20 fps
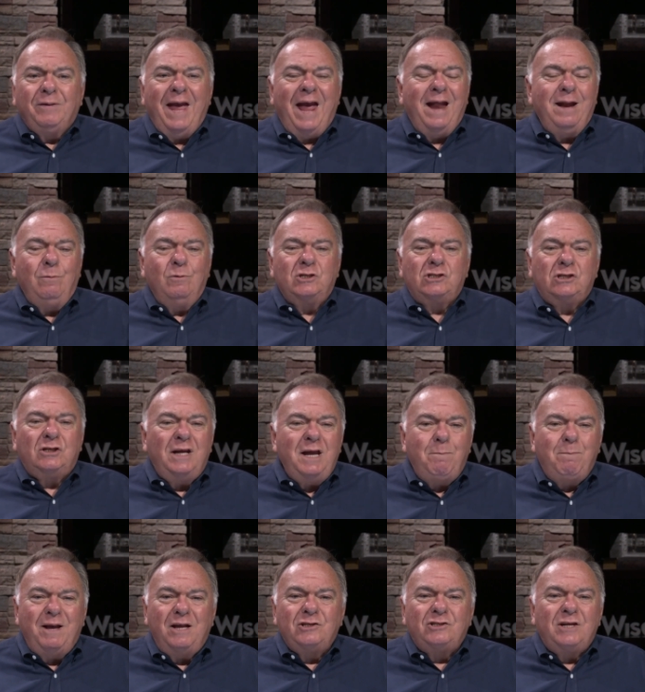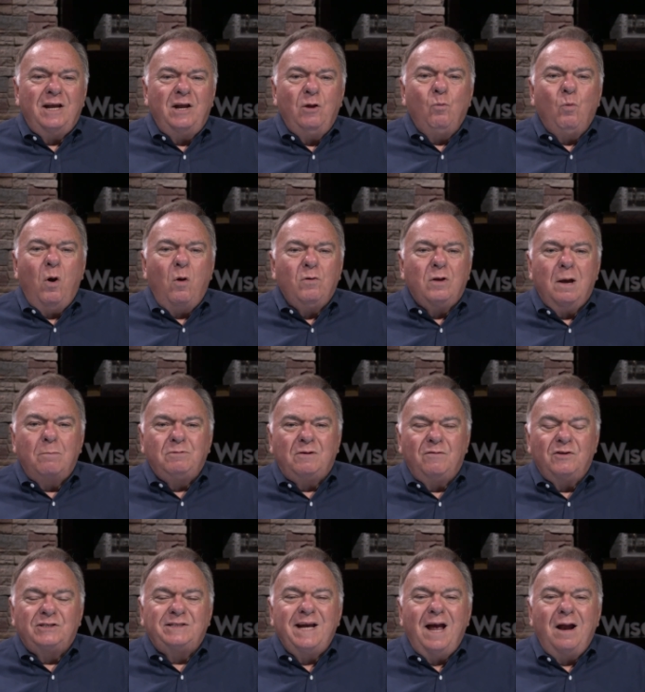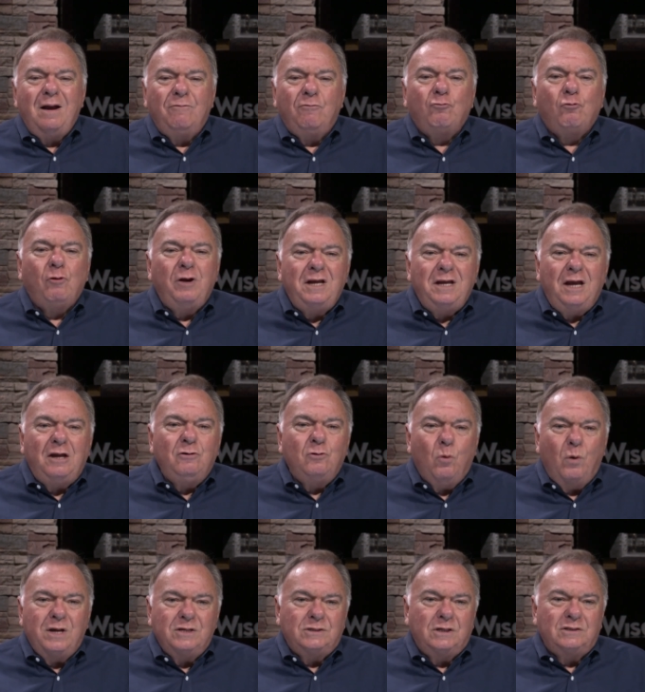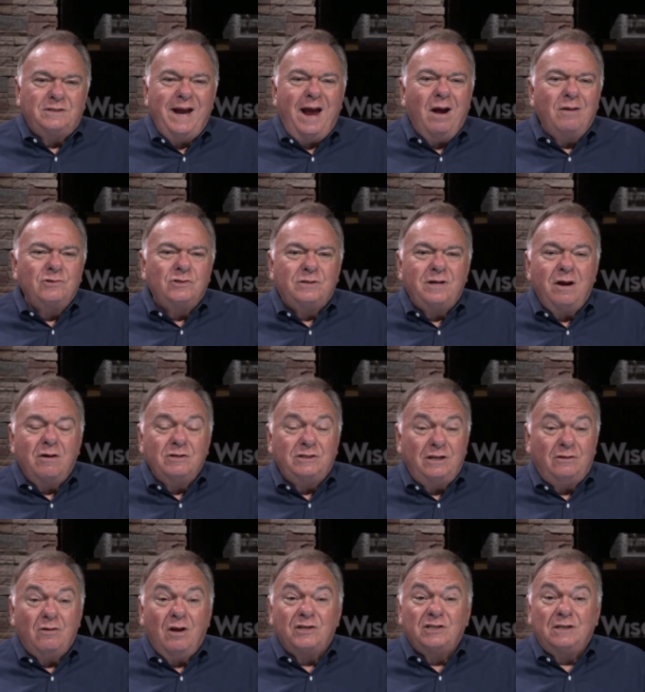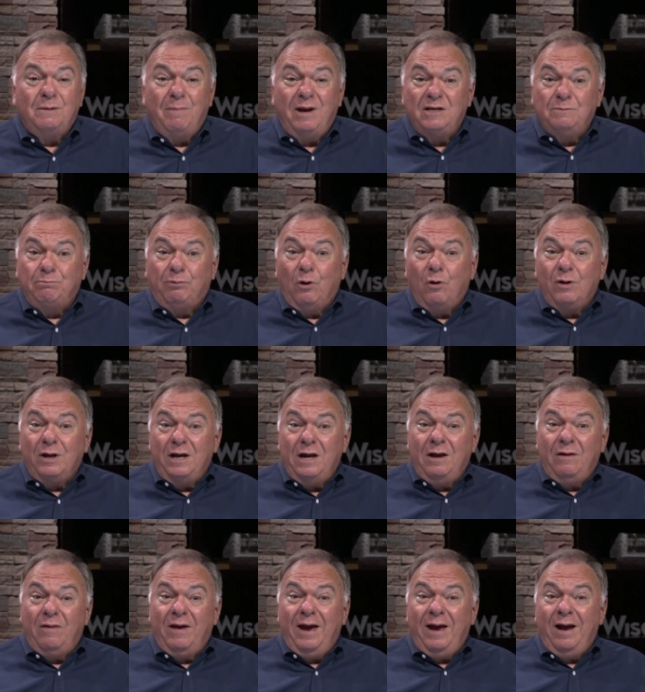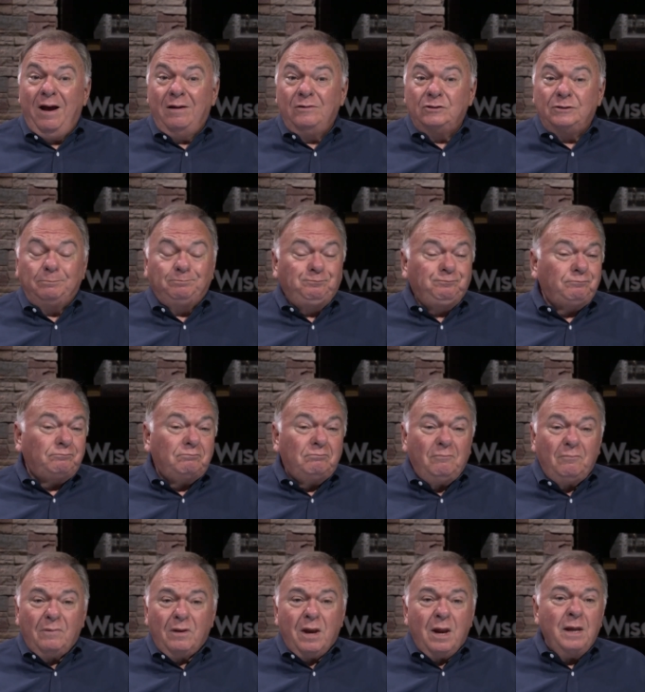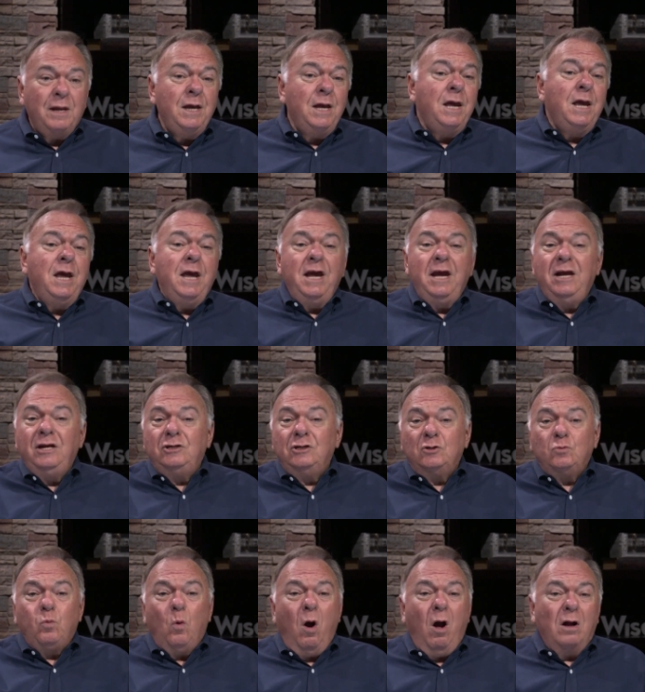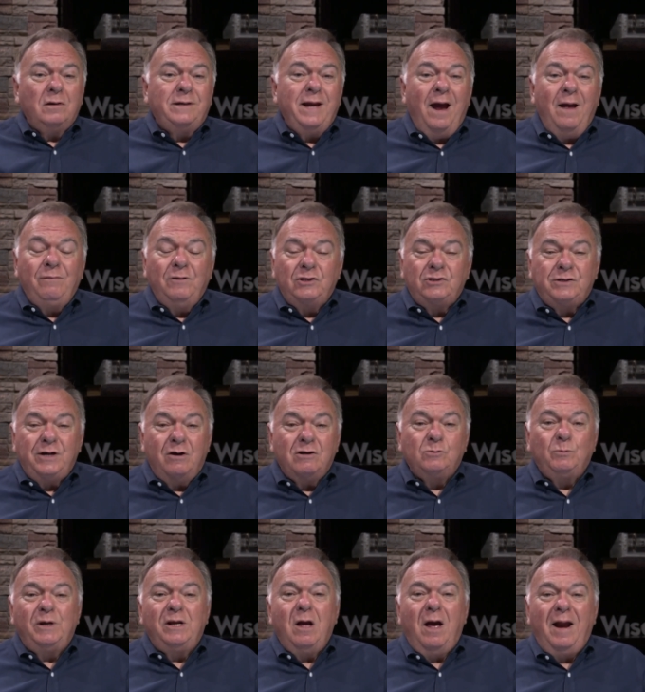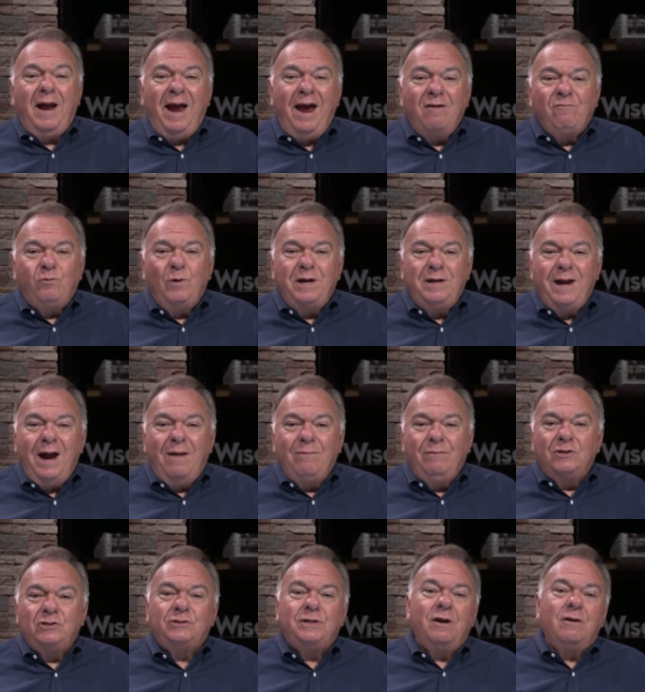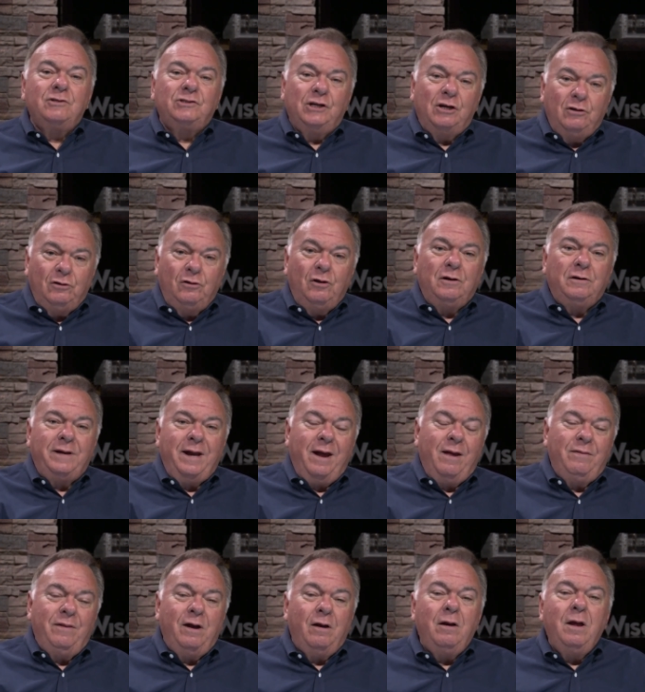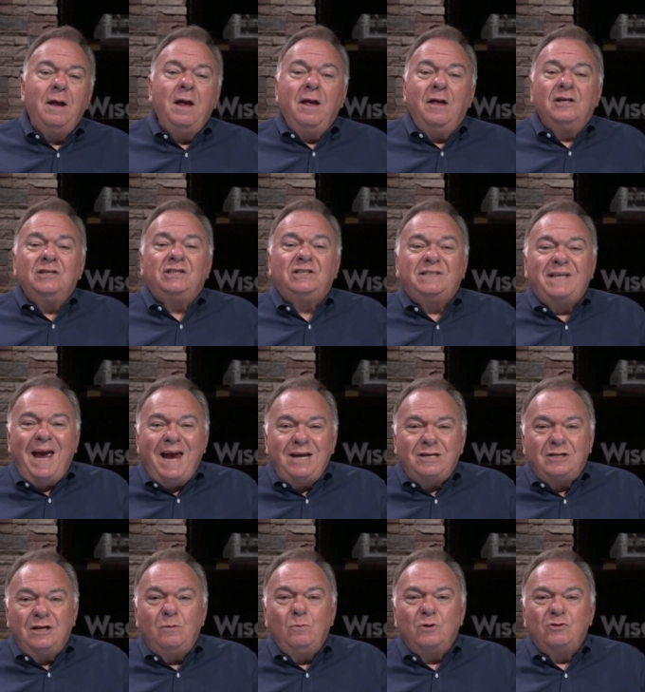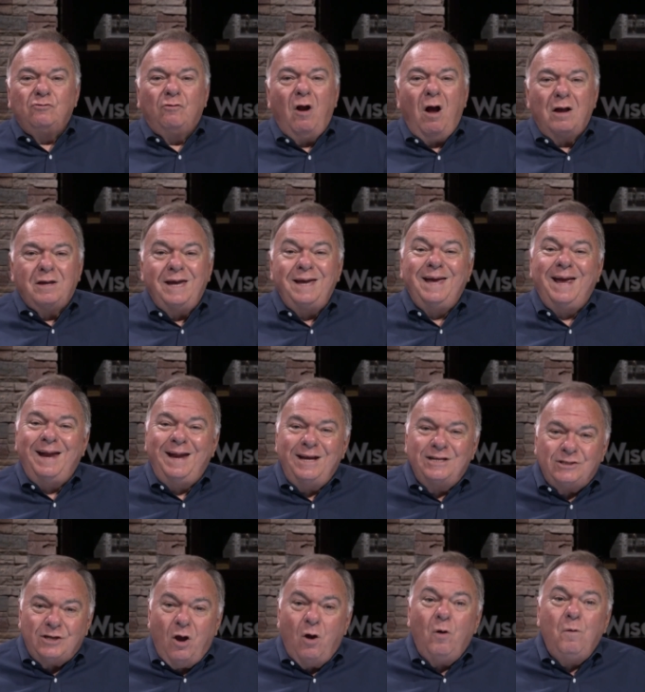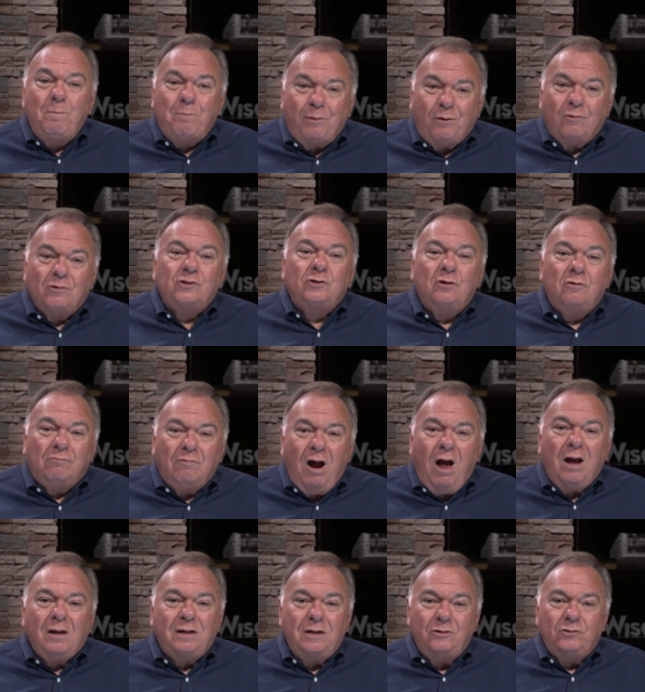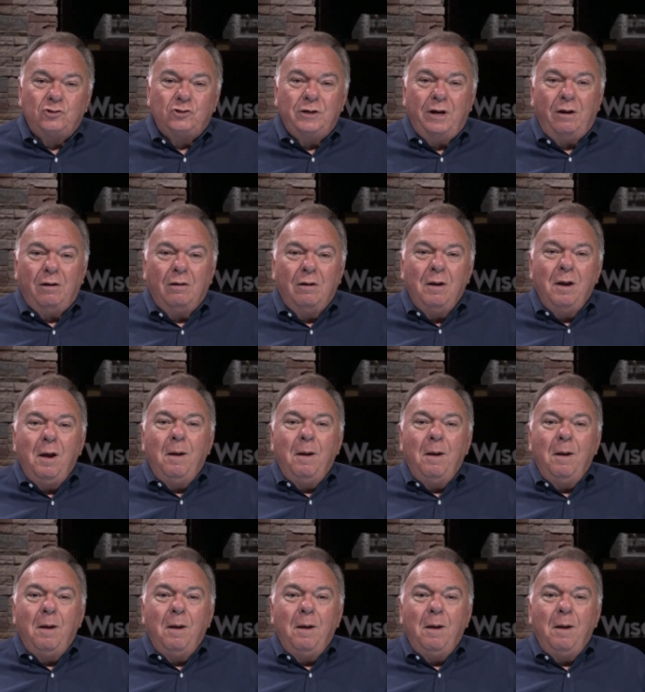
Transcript: and he was sleeping, and suddenly woke up to the sound of creaking noises downstairs. He thought somebody's broken into the house. He just walked down the stairs. When he got halfway down the stairs and looked down there, Satan was rocking in his own personal rocking chair,